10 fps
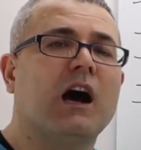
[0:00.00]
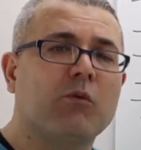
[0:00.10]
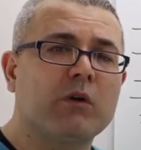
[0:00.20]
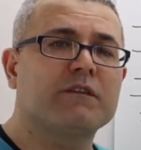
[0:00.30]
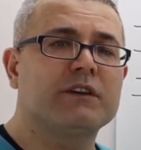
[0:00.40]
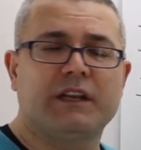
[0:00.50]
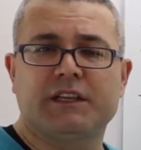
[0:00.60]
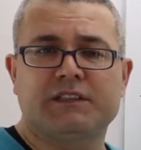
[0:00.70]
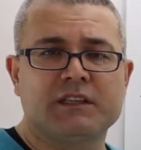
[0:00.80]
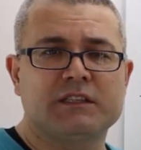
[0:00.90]
However, in
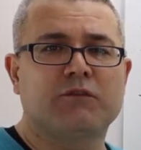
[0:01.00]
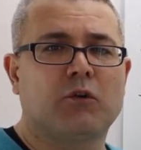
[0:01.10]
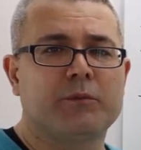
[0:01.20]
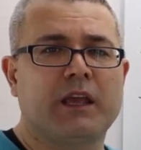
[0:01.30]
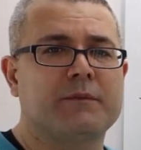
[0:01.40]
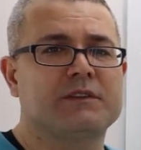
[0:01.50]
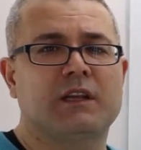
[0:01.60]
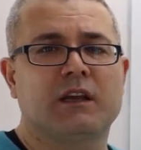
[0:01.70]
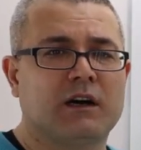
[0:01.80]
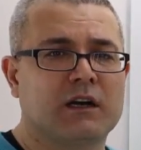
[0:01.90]
extensive form games,
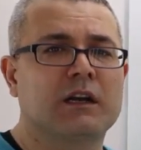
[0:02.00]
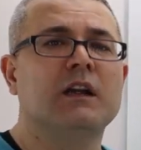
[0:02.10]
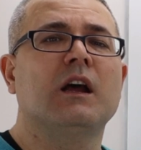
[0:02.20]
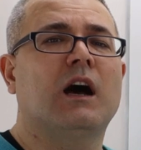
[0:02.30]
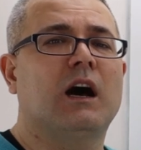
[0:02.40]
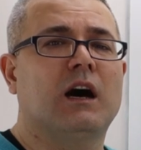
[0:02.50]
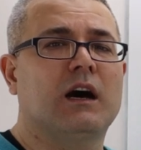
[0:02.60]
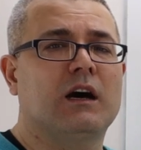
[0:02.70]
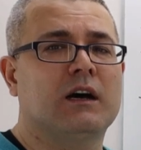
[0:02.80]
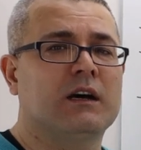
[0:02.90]
they are
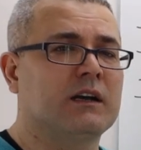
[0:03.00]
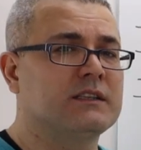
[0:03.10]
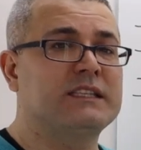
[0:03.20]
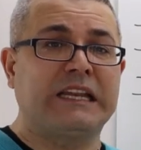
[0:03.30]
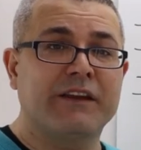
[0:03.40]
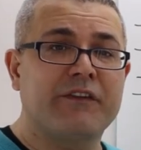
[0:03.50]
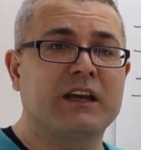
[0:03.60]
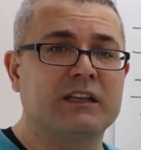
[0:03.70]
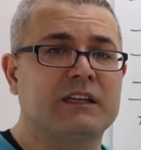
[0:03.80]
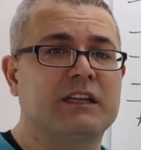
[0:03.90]

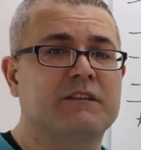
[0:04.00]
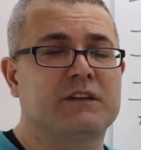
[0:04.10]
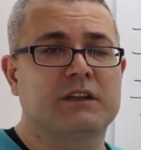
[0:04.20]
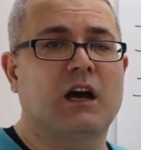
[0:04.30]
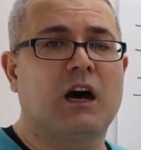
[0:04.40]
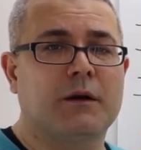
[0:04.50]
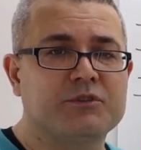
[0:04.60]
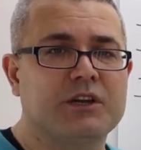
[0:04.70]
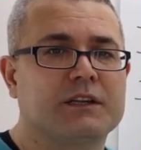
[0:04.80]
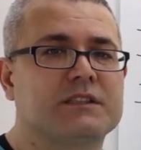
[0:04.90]
significantly different
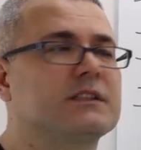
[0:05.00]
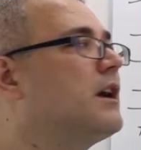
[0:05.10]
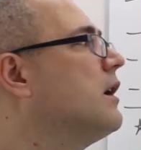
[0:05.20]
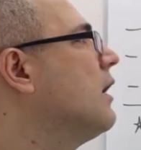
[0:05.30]
objects.